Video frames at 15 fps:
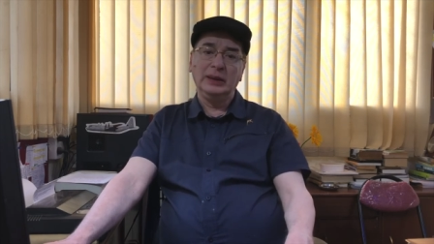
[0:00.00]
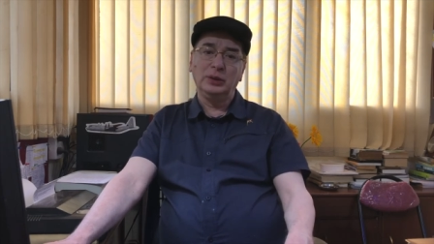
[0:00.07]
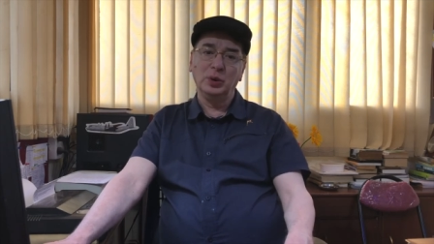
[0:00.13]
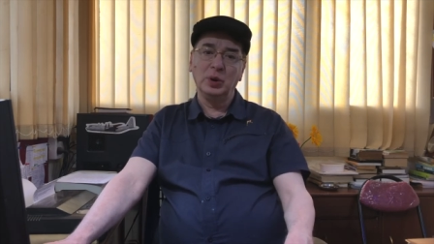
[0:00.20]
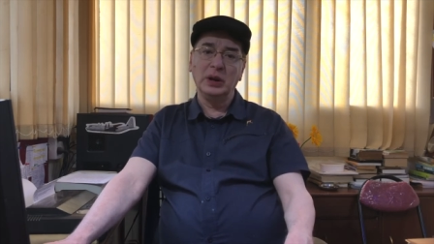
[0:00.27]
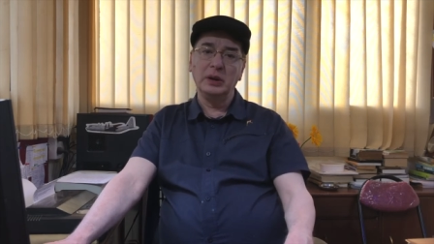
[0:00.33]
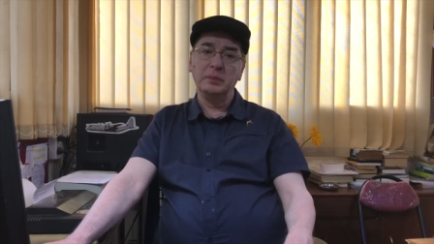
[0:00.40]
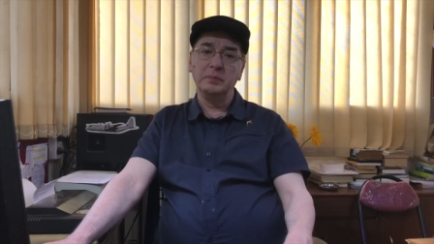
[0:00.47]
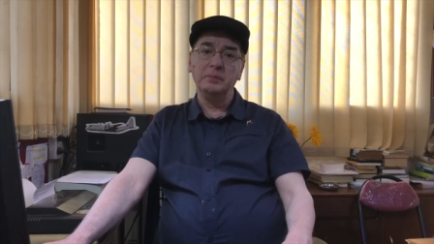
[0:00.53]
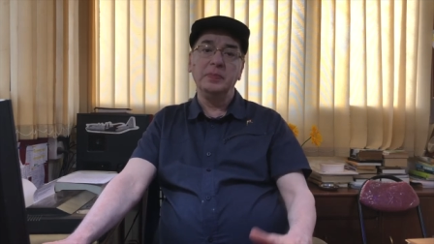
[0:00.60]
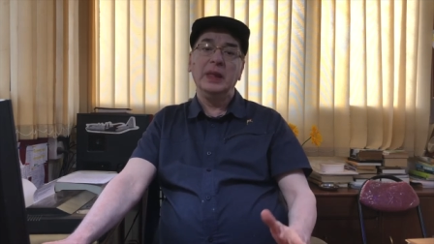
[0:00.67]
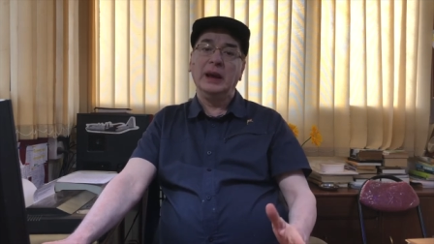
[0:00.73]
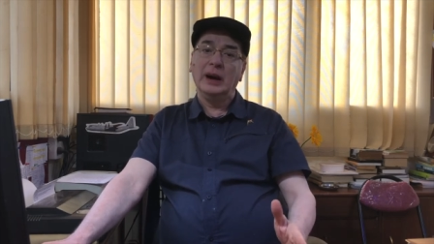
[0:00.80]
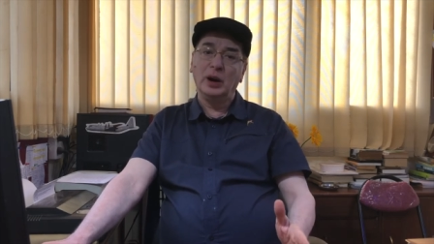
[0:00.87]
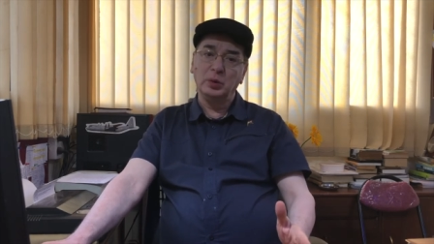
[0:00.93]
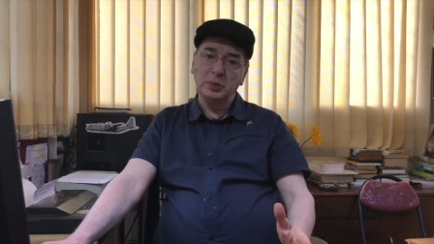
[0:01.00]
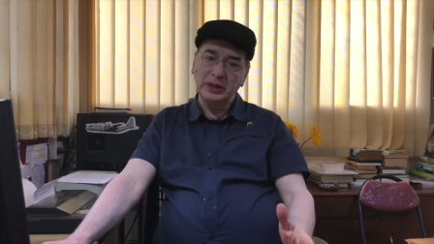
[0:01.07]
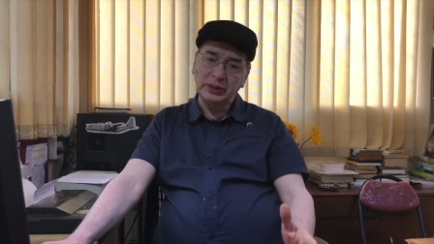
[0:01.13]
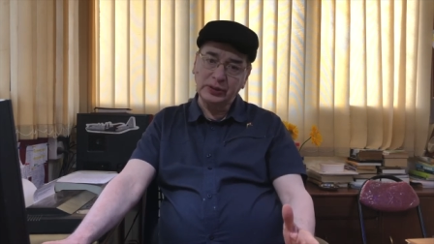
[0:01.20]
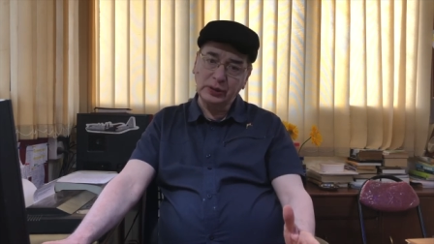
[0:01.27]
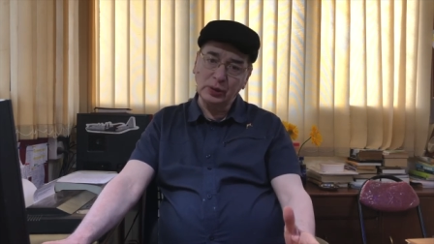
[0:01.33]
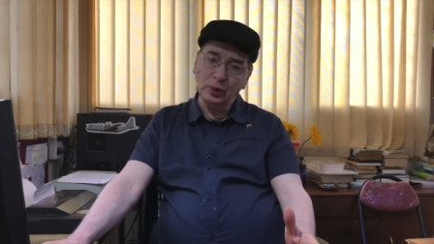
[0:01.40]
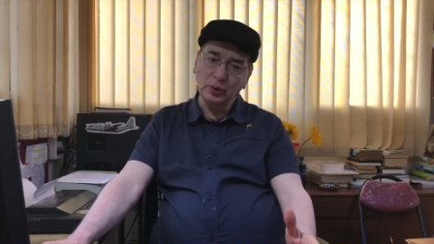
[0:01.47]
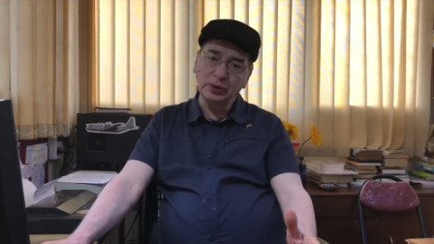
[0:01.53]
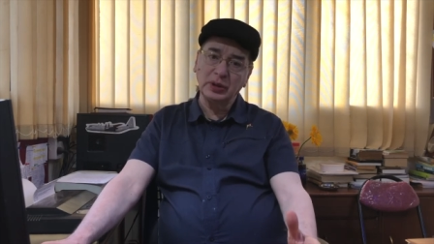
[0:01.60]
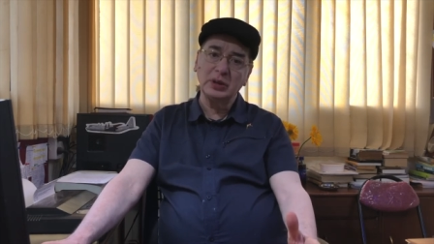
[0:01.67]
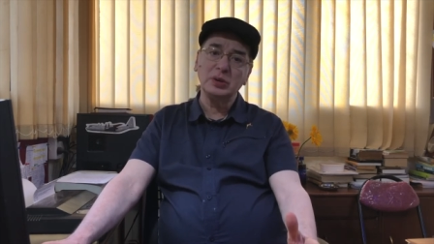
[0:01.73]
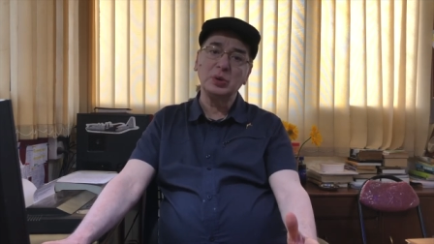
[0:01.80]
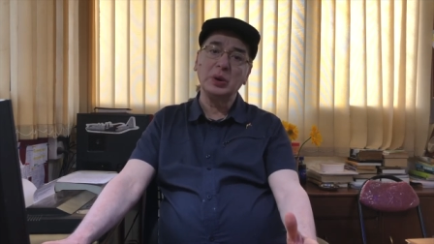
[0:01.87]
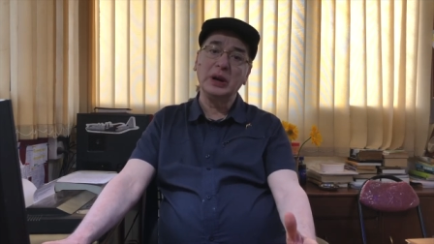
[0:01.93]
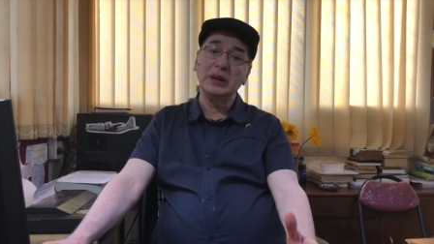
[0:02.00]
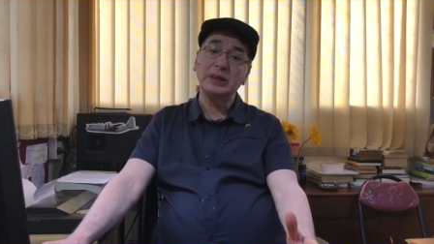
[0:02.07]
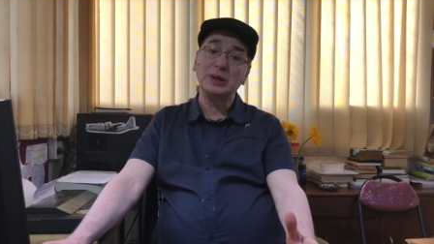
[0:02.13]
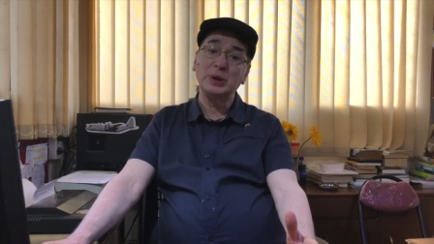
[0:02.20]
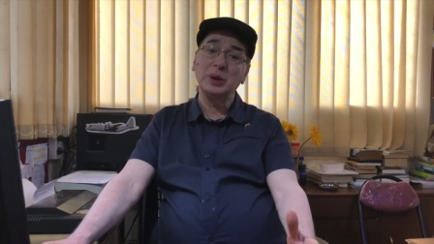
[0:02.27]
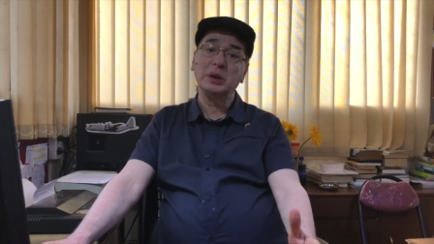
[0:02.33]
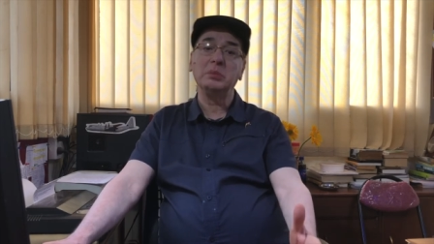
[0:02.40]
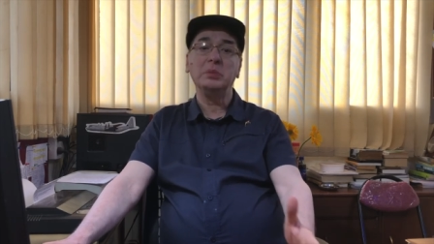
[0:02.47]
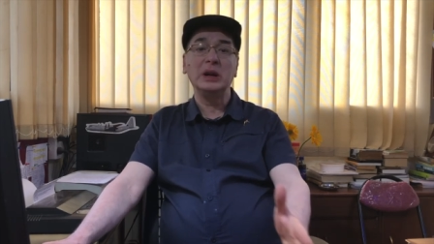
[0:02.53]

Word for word: to him, how much closer to get to him,